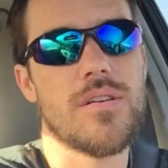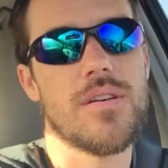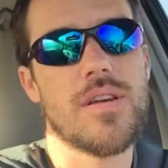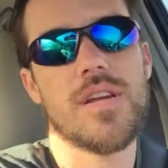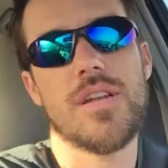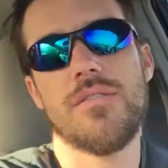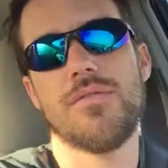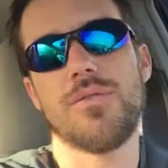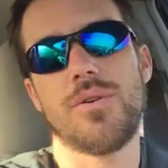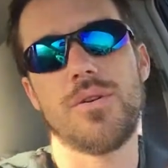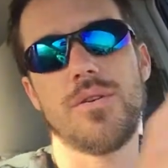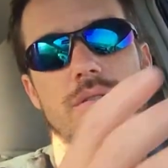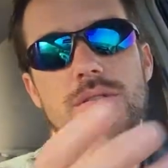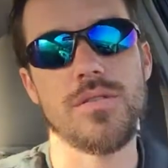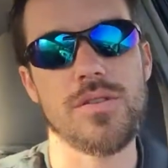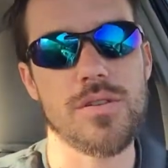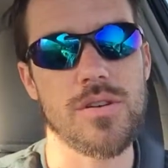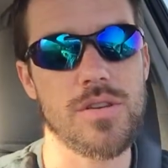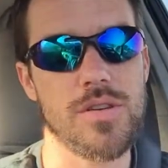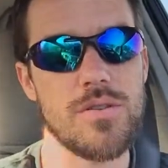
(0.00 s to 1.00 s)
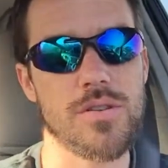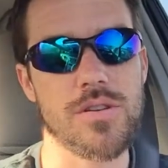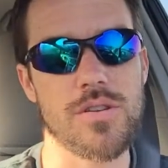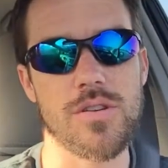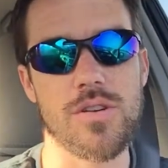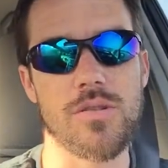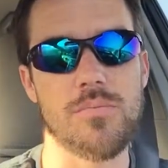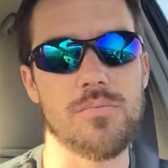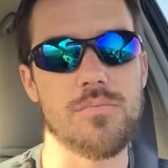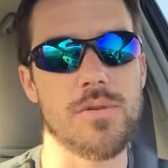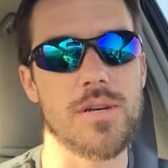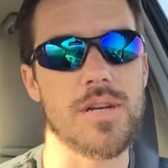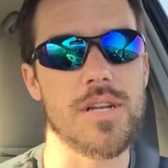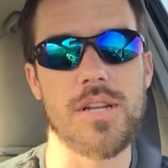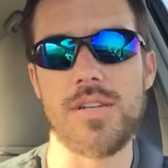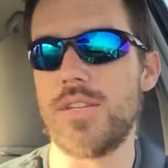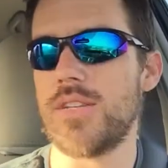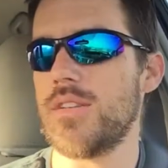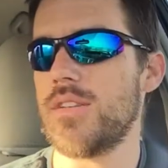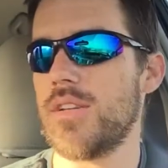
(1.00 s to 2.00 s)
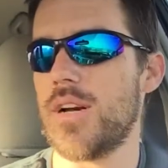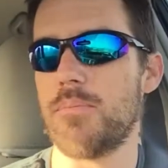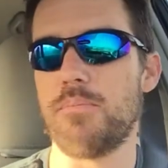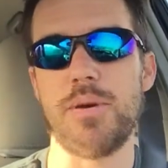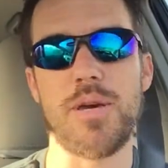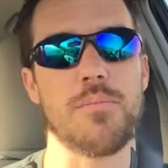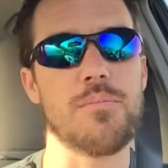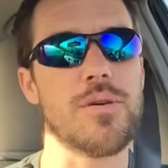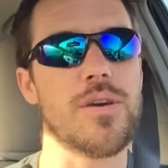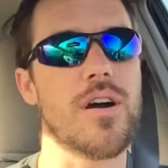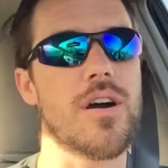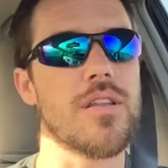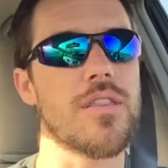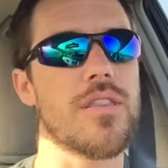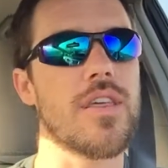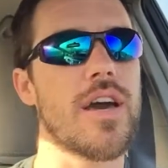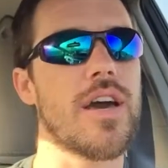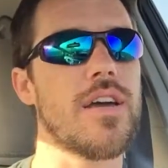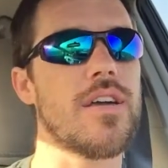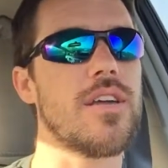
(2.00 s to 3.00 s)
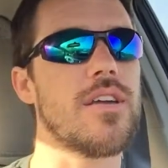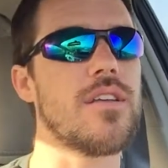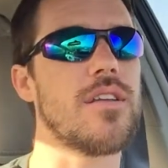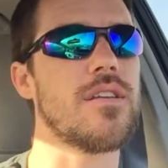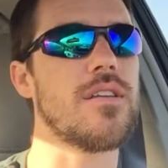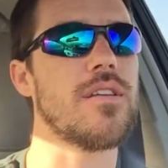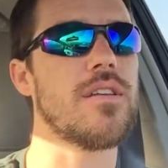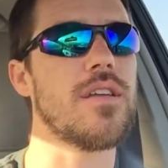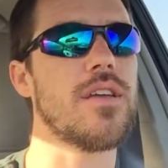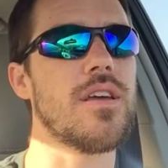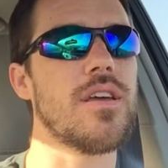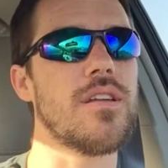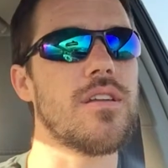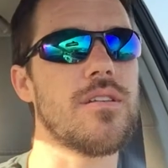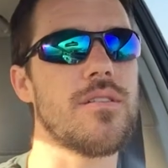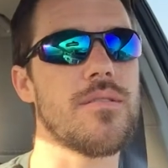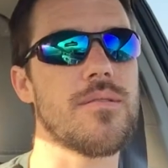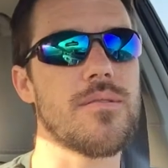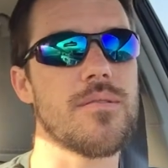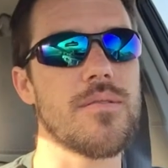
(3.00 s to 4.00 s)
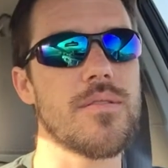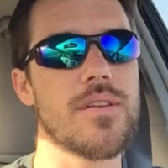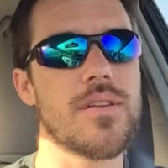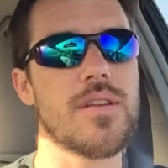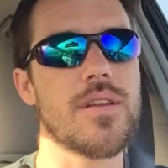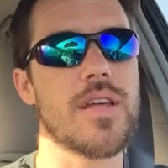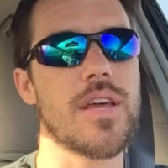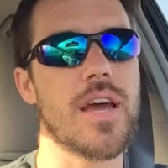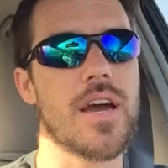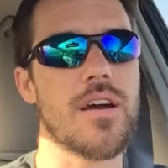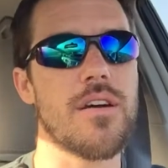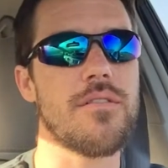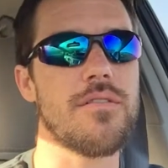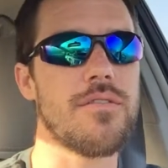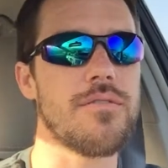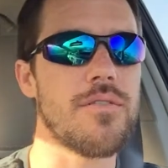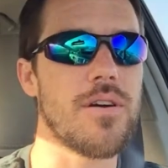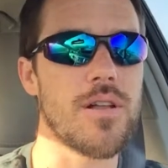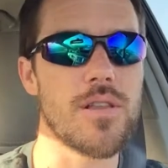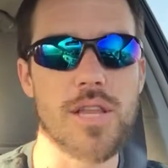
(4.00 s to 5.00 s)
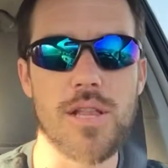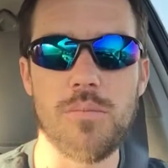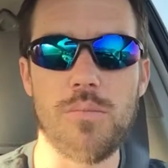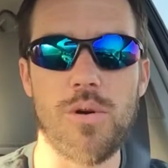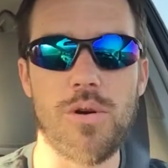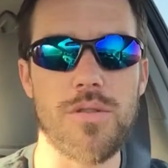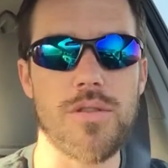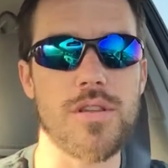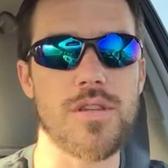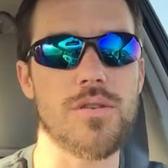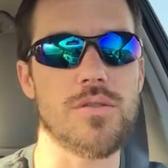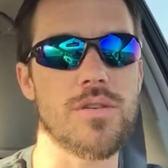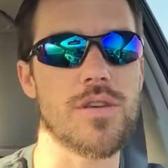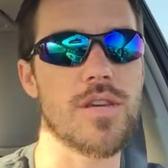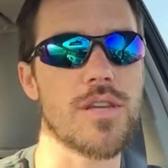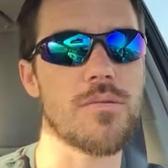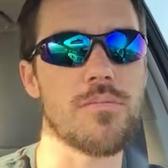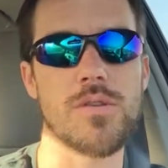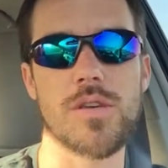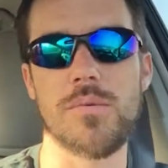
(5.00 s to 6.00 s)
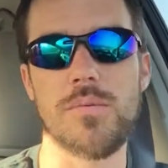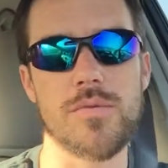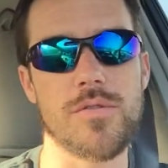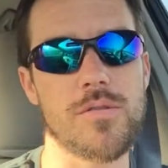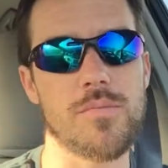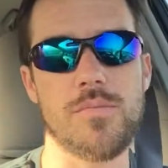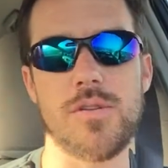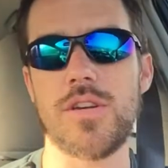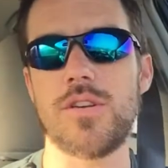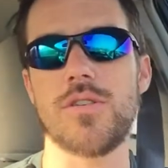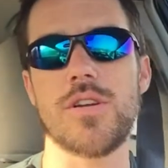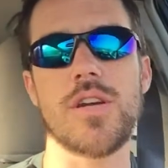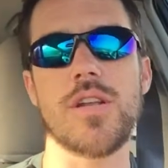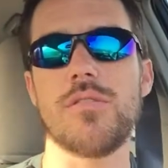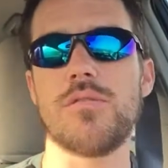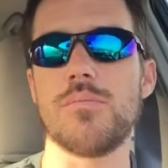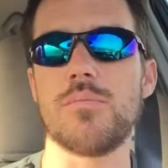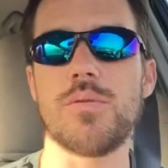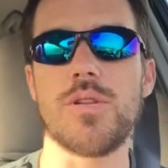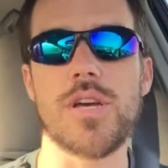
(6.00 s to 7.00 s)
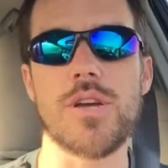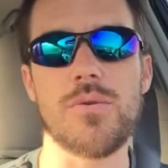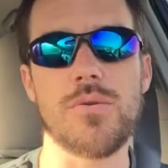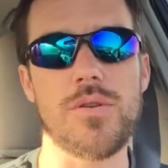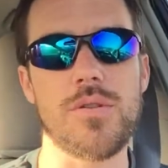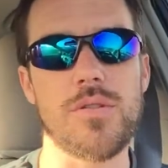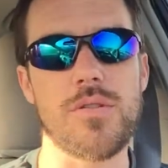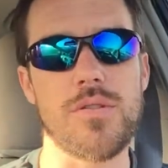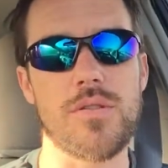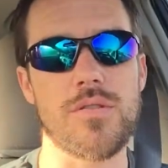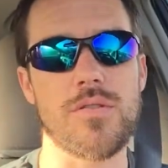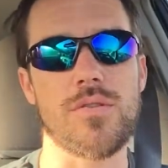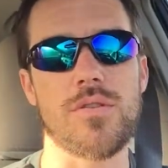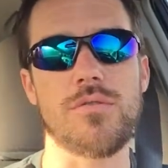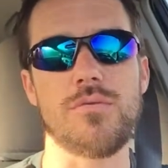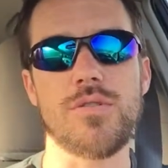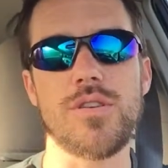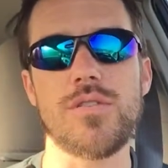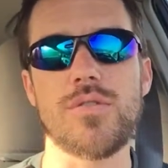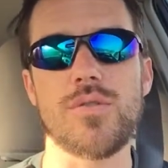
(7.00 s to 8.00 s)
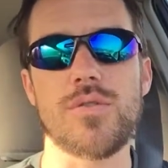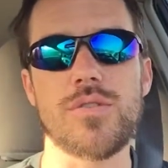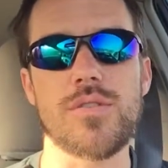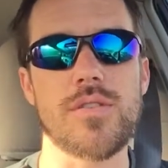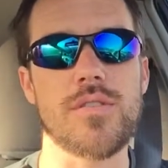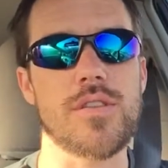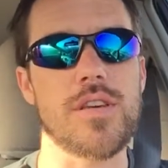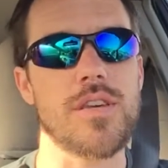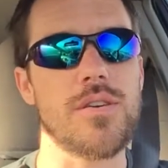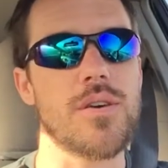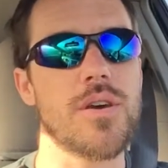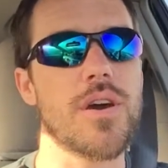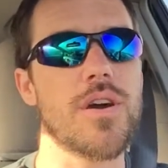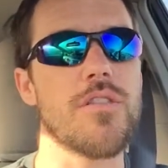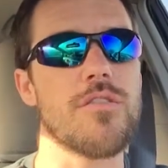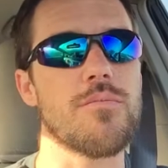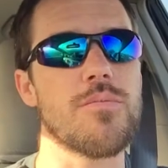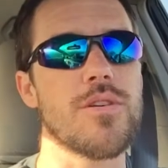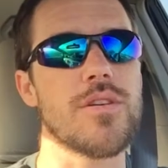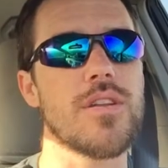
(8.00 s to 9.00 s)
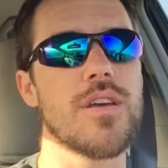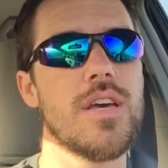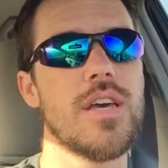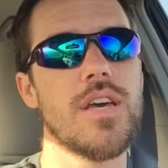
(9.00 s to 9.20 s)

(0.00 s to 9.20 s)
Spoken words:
and of course, you know, you could go a bit beyond that and have a little more than you need and be able to be creative and play with the sort of resources that you have. But